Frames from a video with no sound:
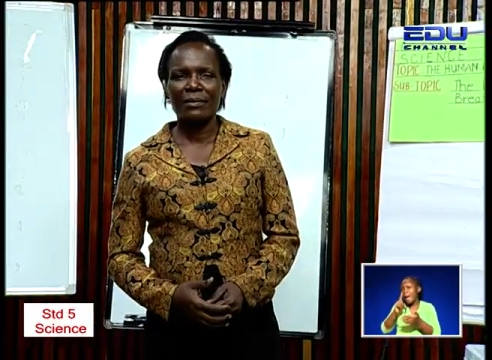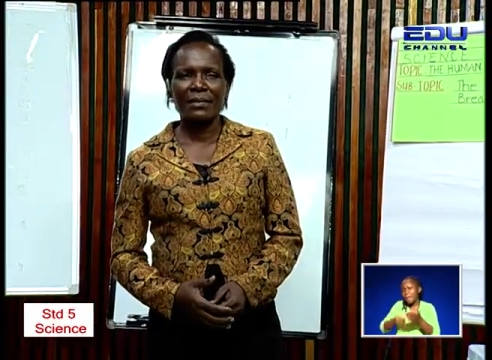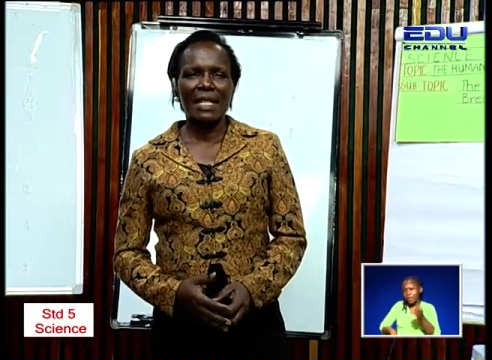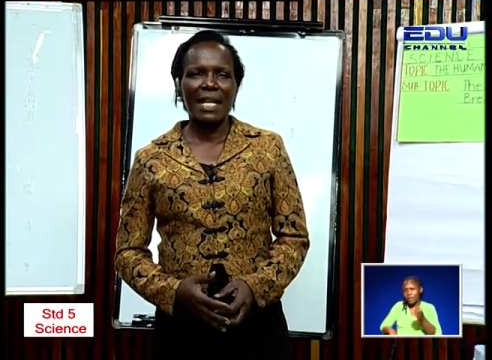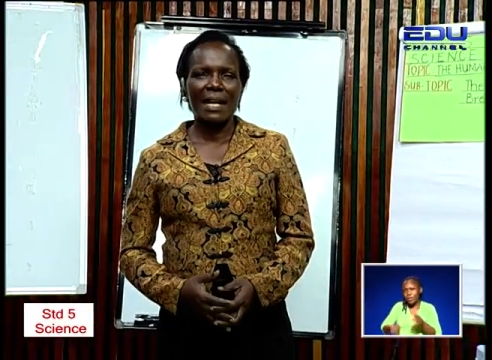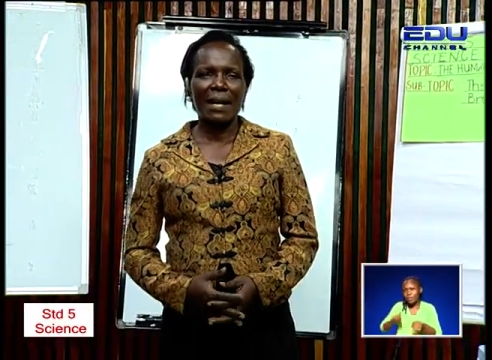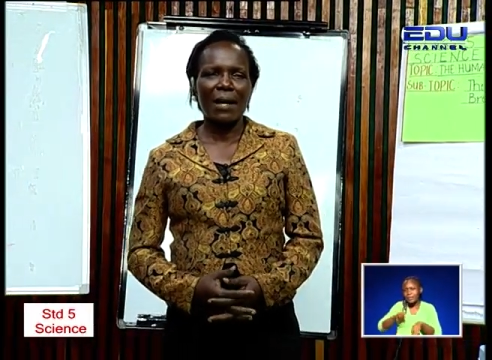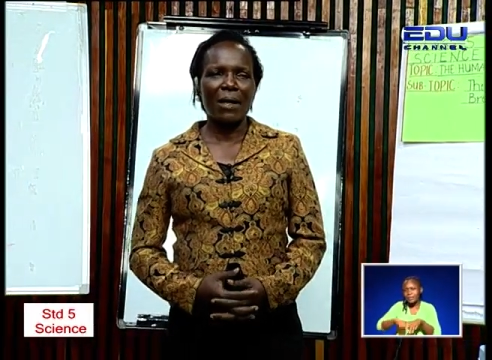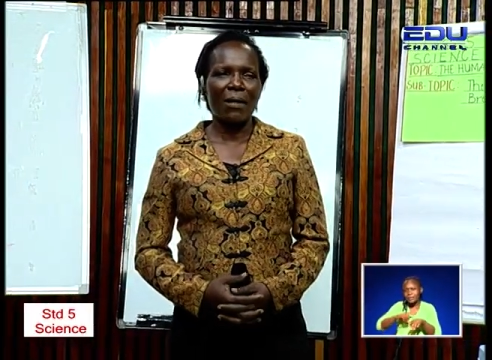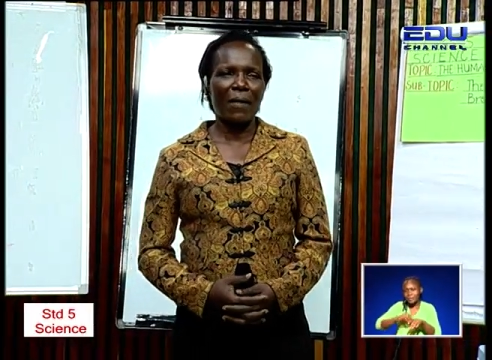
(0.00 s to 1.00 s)

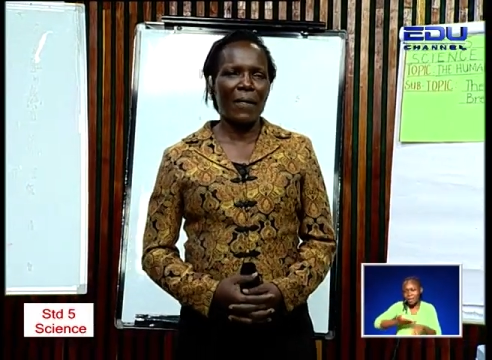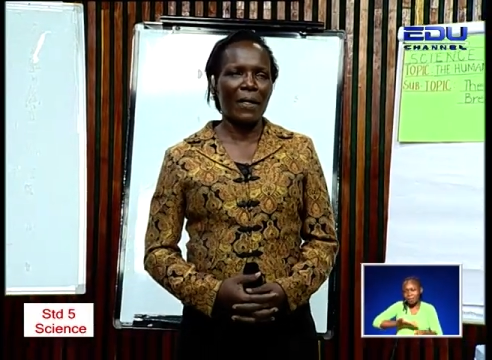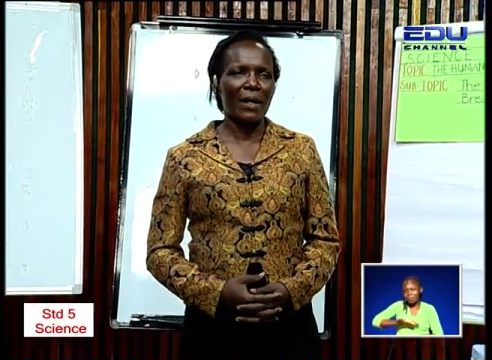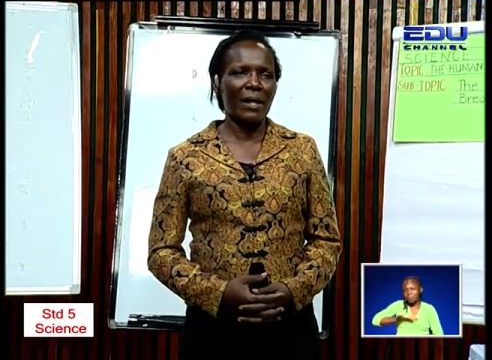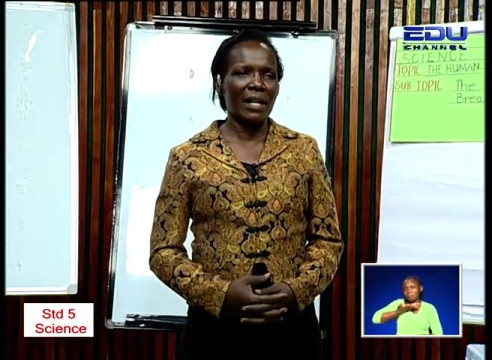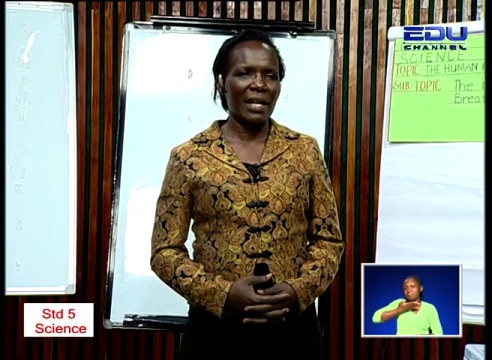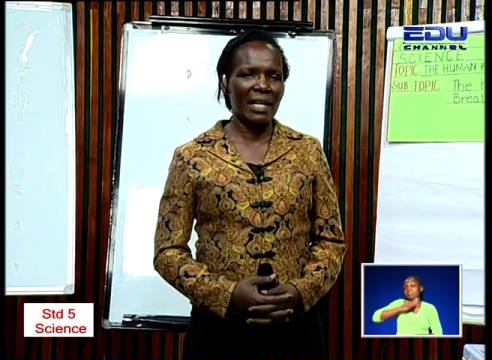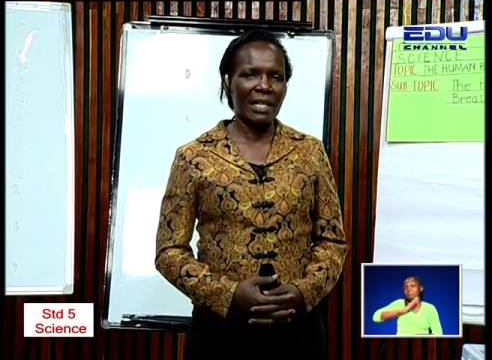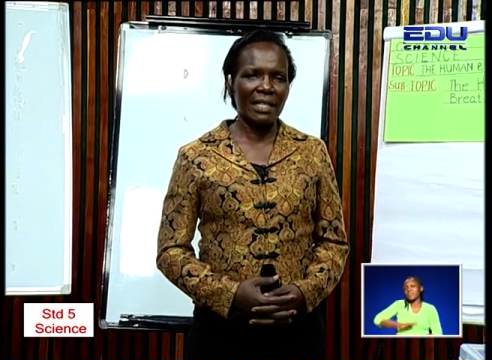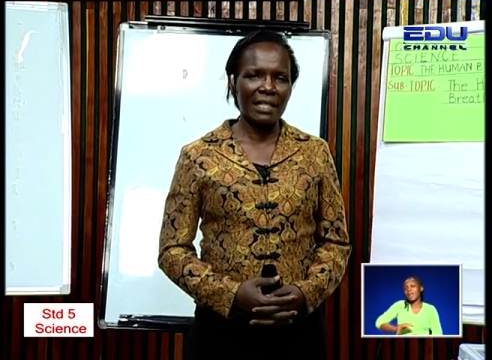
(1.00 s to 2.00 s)

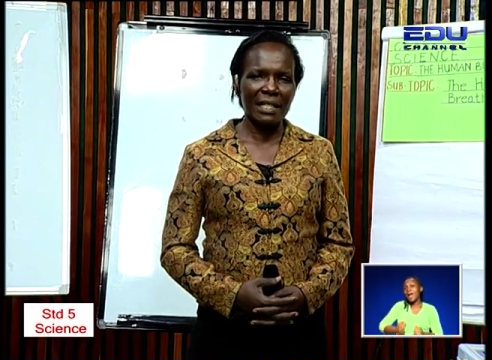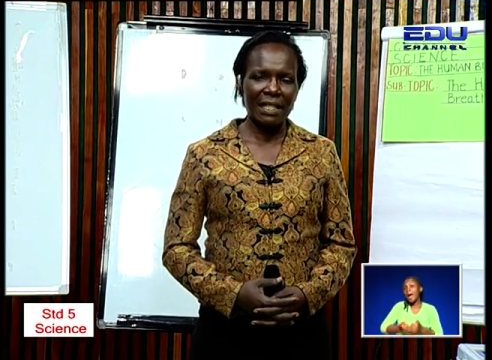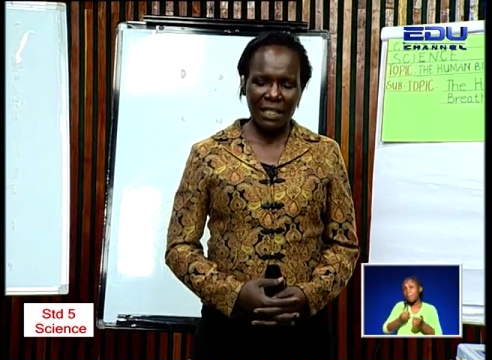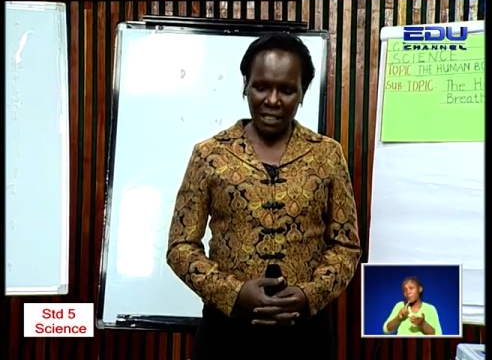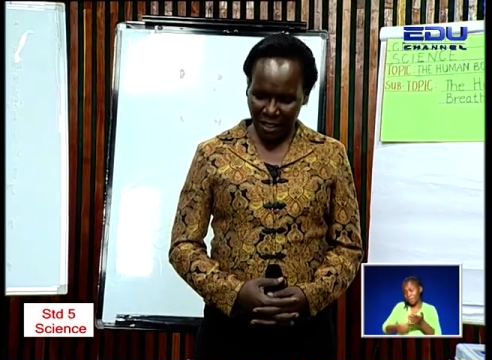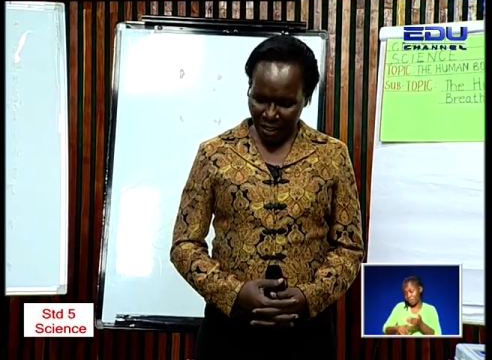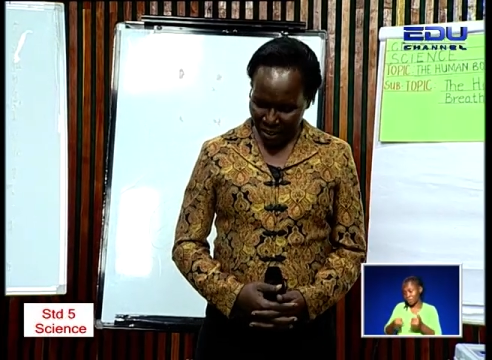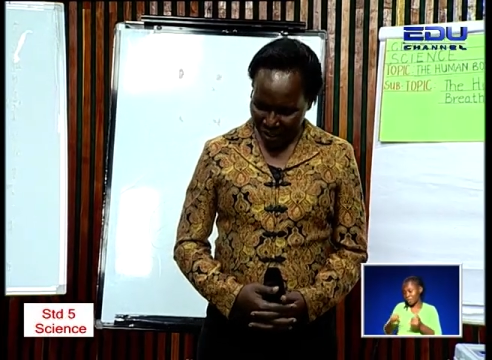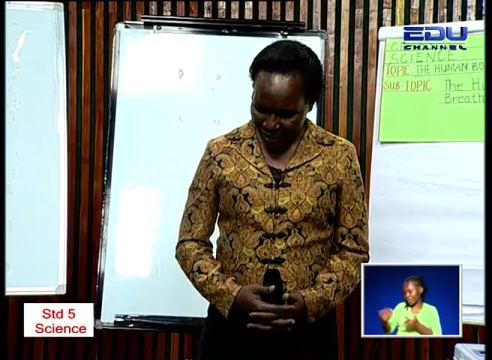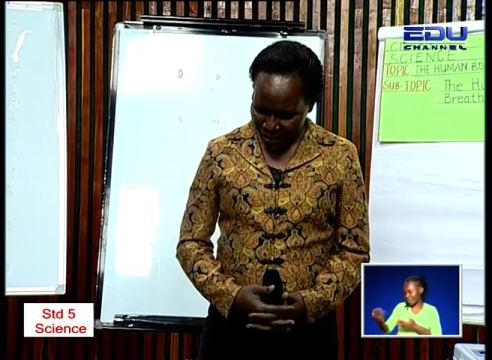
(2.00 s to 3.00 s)

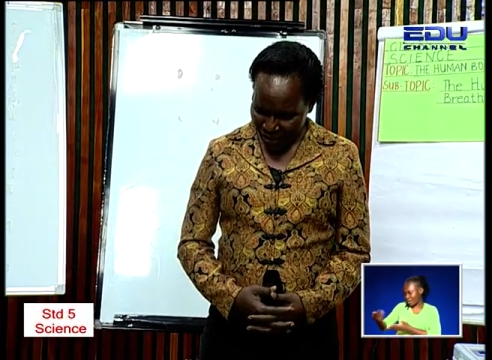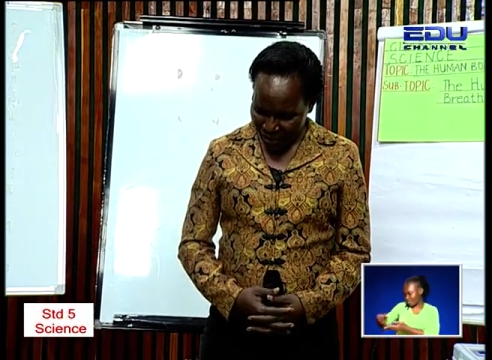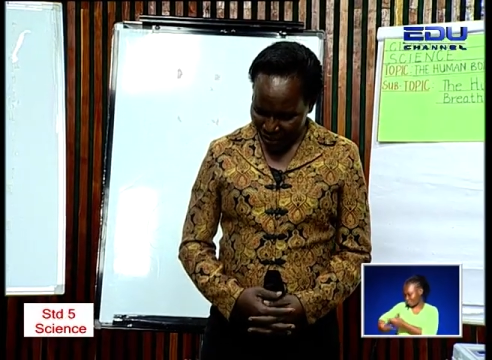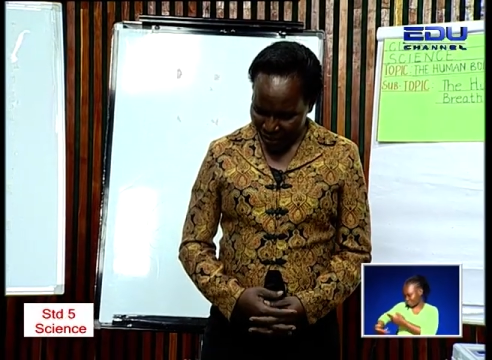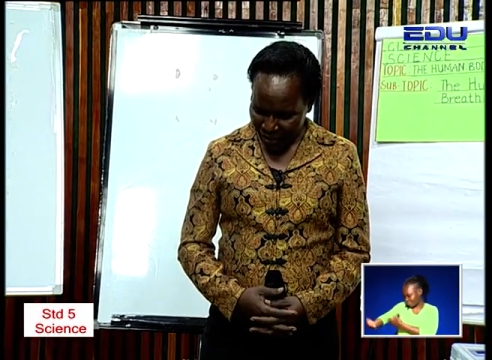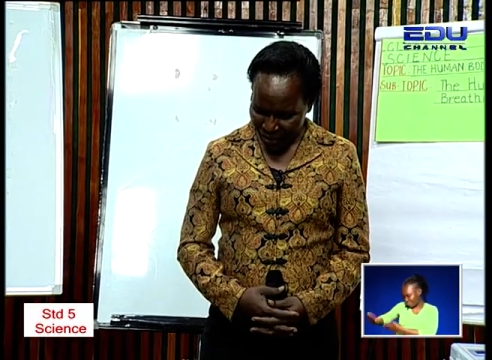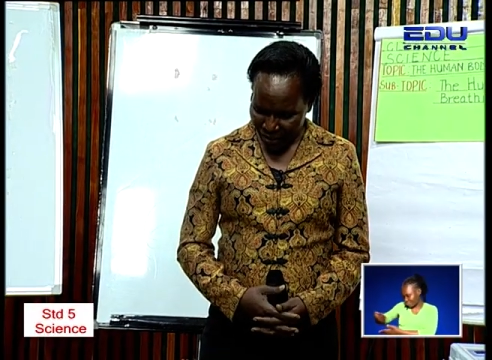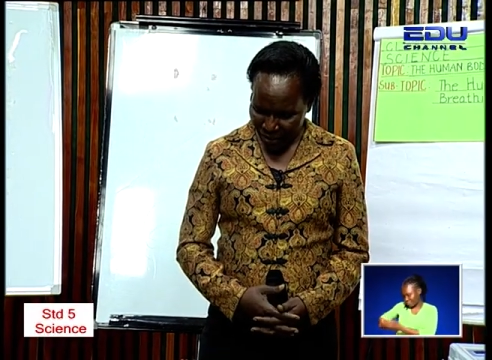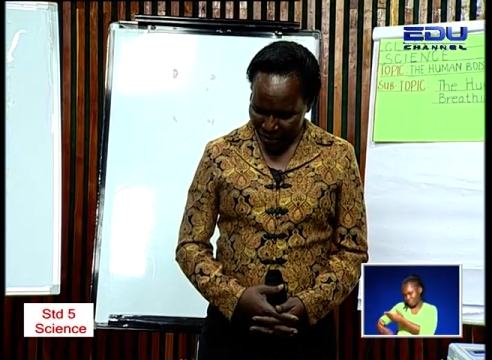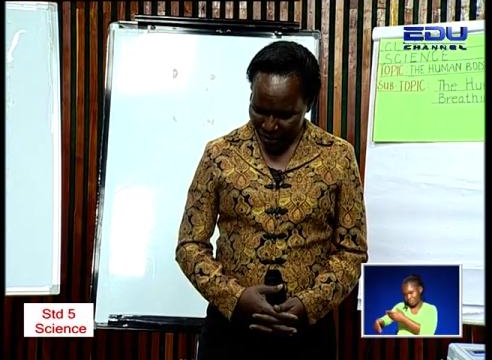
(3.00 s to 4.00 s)

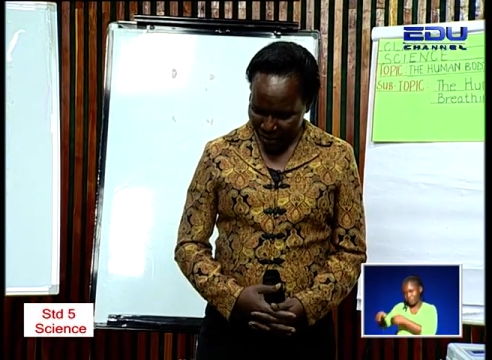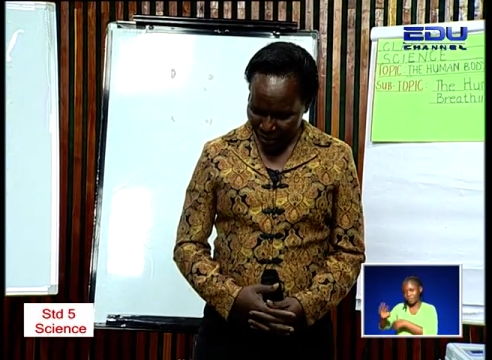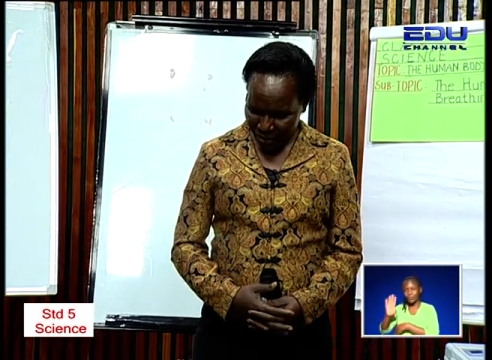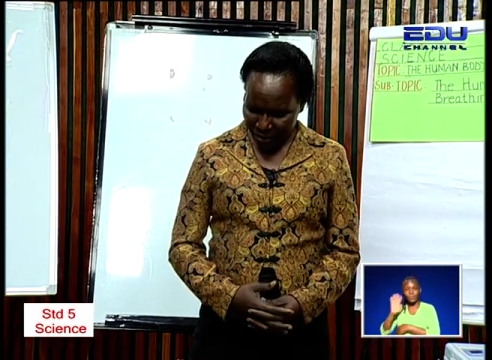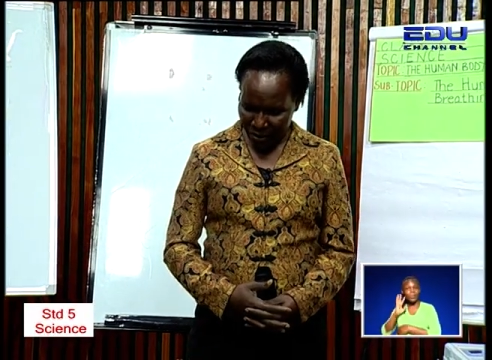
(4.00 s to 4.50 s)
Nobody speaks.